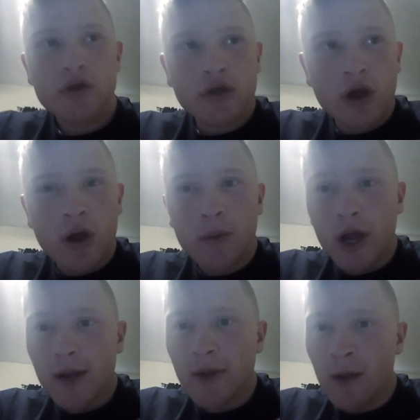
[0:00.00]
so I'm
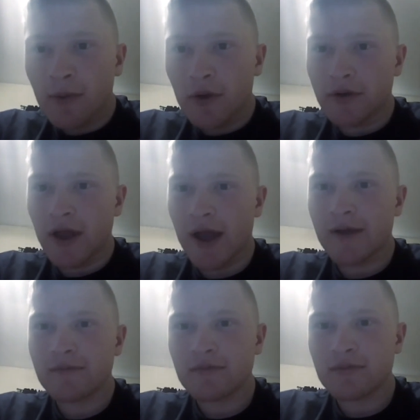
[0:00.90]
not going to be uploading
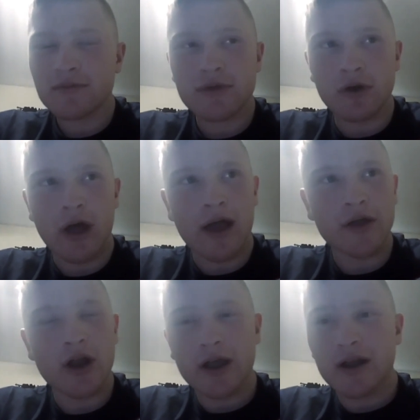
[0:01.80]
that, so uh,
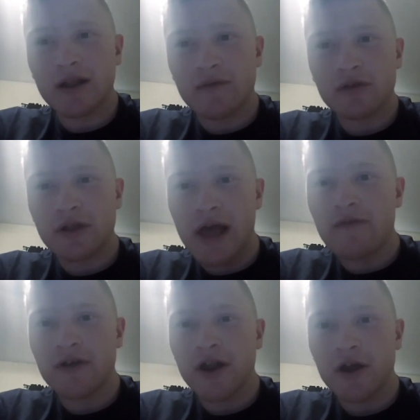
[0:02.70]
you're not going to ever see
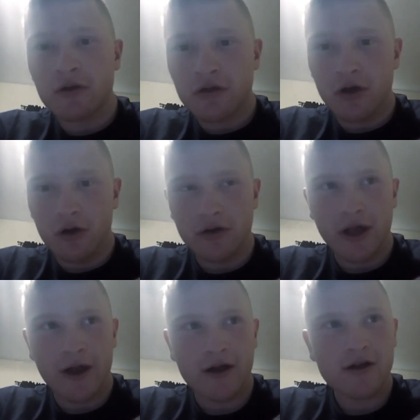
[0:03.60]
that video, so
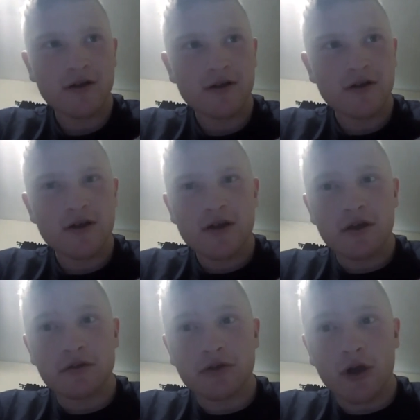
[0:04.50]
yeah,
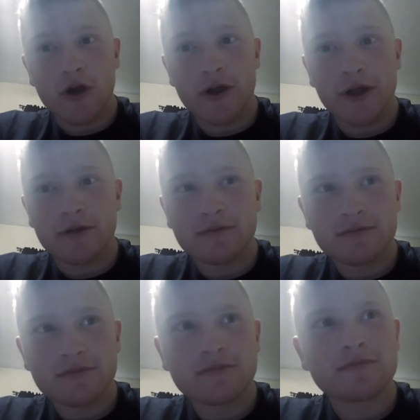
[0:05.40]
sorry.
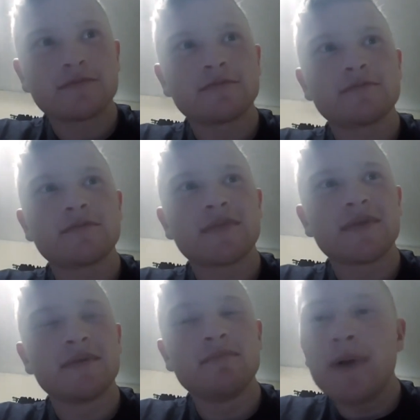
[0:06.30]

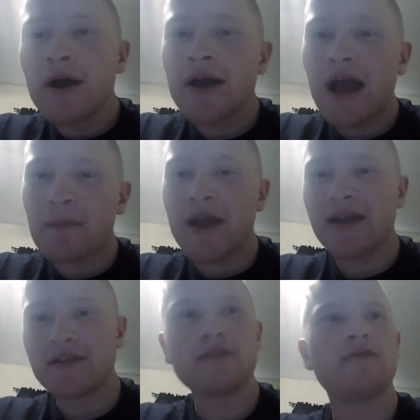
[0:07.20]
But I'm
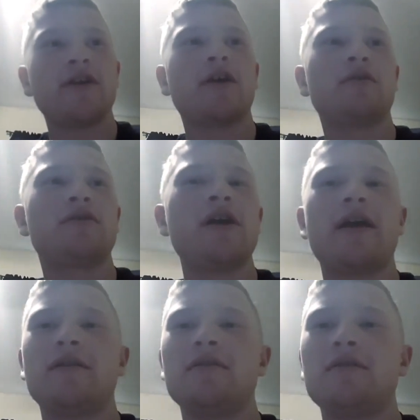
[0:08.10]
making this video
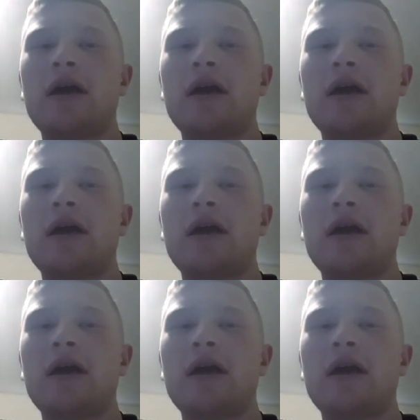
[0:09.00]
instead.